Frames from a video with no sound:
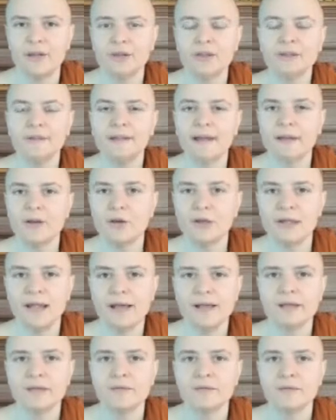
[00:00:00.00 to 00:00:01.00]
entire
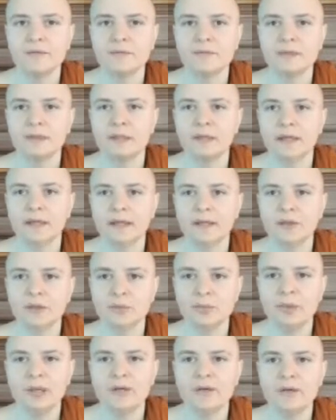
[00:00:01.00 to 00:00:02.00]
life.
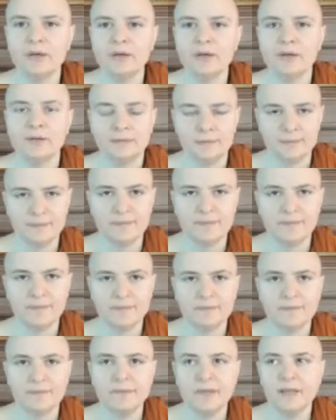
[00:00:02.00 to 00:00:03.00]
You'd better
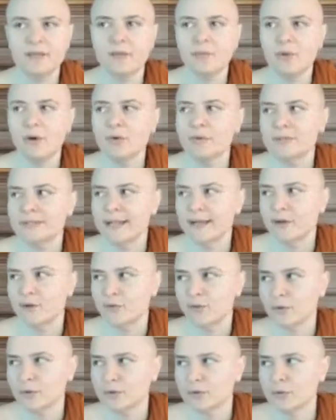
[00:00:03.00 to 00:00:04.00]
make the most out
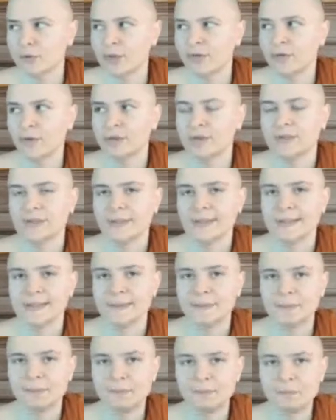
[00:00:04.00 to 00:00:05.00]
of those 3
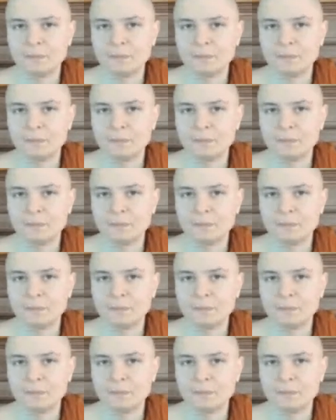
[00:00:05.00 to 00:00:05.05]
verses.